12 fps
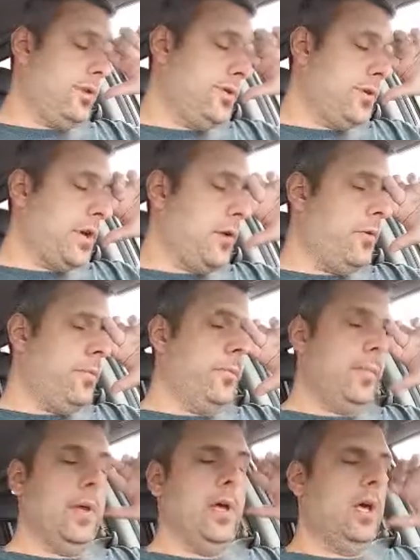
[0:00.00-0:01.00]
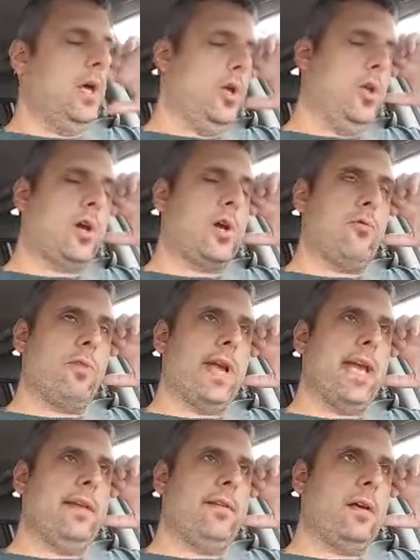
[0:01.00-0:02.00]
So. You can
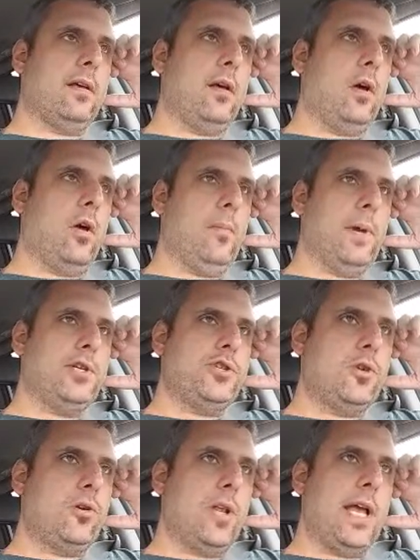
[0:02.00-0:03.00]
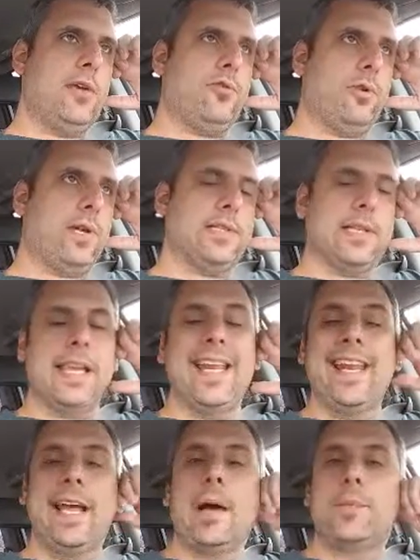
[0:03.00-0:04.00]
read all my journal entries
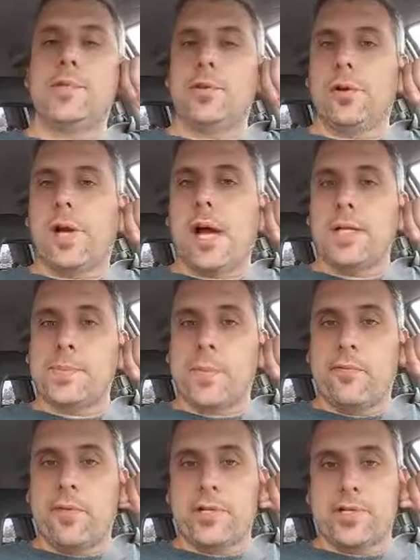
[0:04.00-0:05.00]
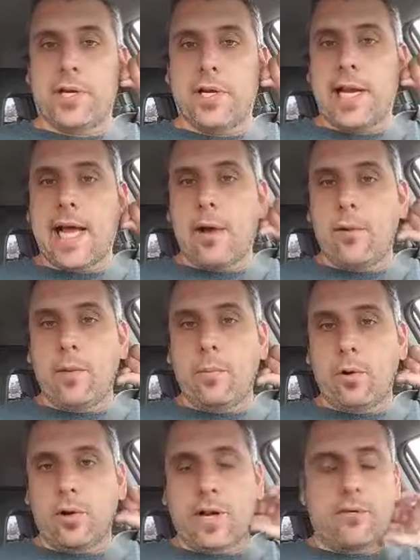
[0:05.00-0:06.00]
leading up to God's provision and how He
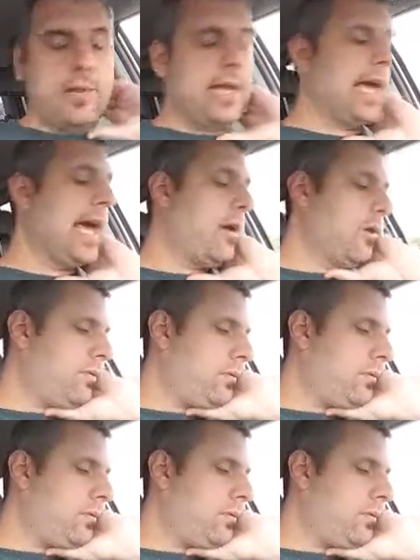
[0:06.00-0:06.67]
worked everything out.